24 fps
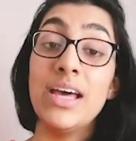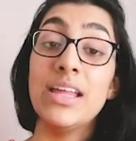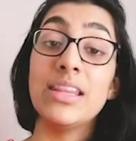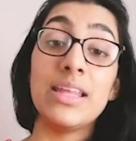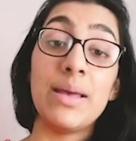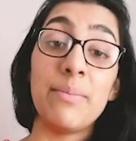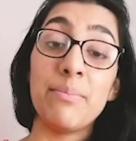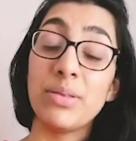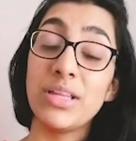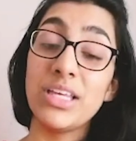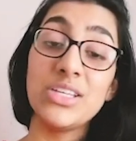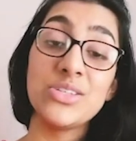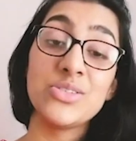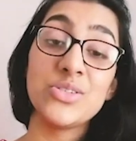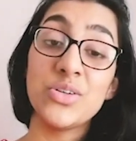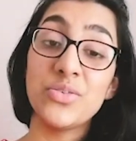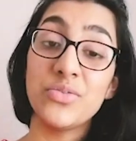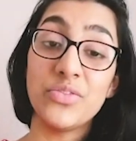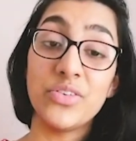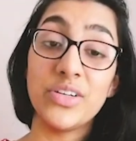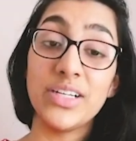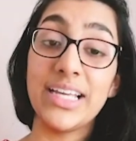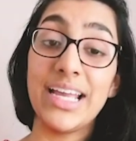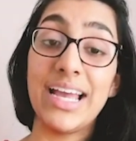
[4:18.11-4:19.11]
then please
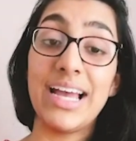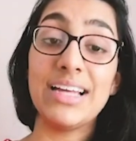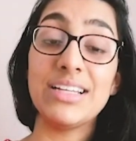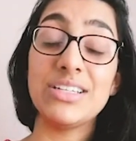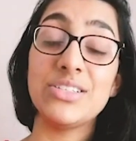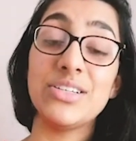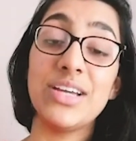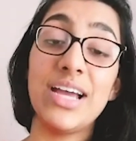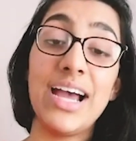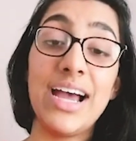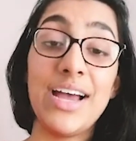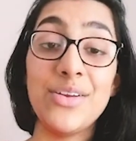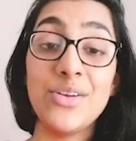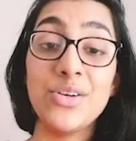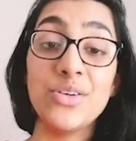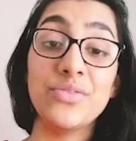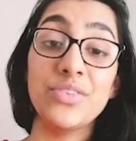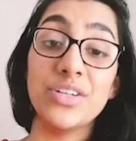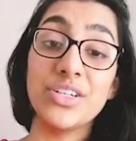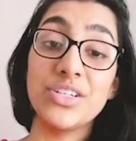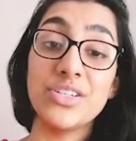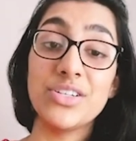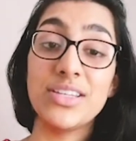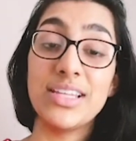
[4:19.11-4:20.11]
don't forget to head
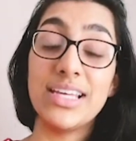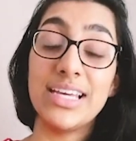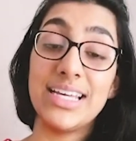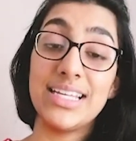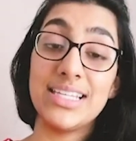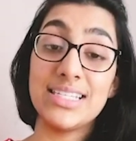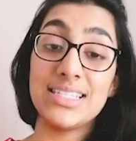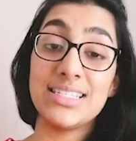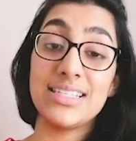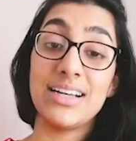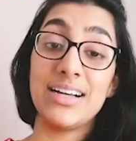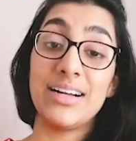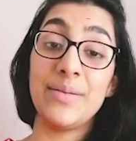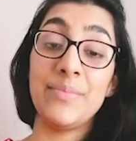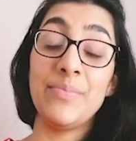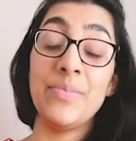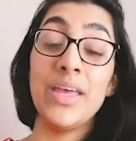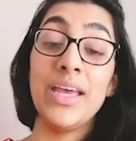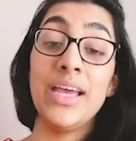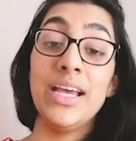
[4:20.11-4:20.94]
over to the Insta